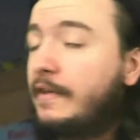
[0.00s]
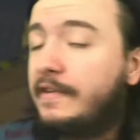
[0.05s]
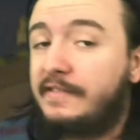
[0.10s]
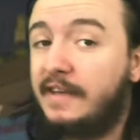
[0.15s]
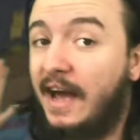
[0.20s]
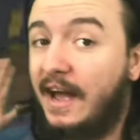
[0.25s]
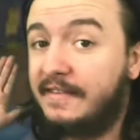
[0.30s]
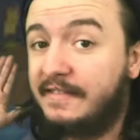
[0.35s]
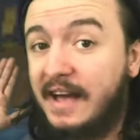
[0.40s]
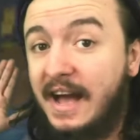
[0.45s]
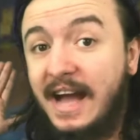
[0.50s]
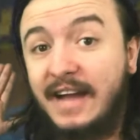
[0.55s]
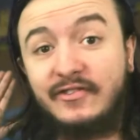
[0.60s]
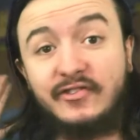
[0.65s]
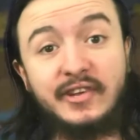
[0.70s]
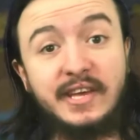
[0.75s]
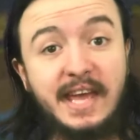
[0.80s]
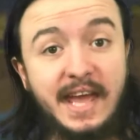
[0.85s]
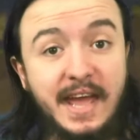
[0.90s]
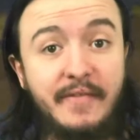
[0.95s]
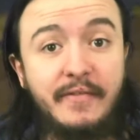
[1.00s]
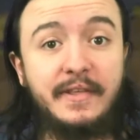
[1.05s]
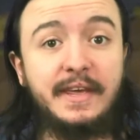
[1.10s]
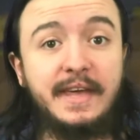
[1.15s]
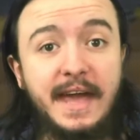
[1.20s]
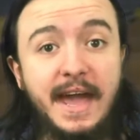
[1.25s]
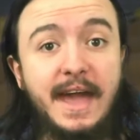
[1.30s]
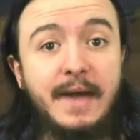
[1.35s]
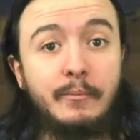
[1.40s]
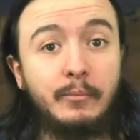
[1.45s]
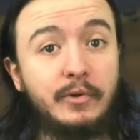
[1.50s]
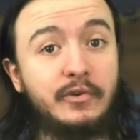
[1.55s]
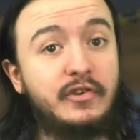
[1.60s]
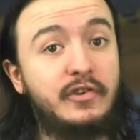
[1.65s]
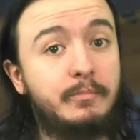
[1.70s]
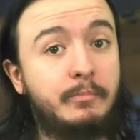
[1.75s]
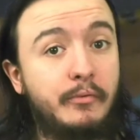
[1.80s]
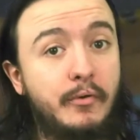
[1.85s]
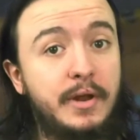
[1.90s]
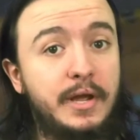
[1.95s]
of these guys are actually in the game, which
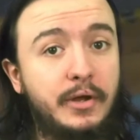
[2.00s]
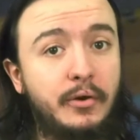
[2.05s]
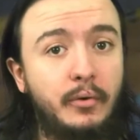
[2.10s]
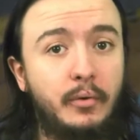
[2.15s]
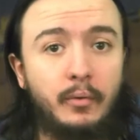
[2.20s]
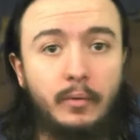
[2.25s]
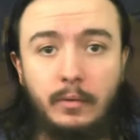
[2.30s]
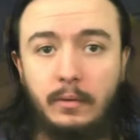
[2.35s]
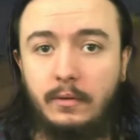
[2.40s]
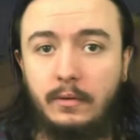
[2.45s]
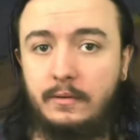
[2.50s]
is pretty cool.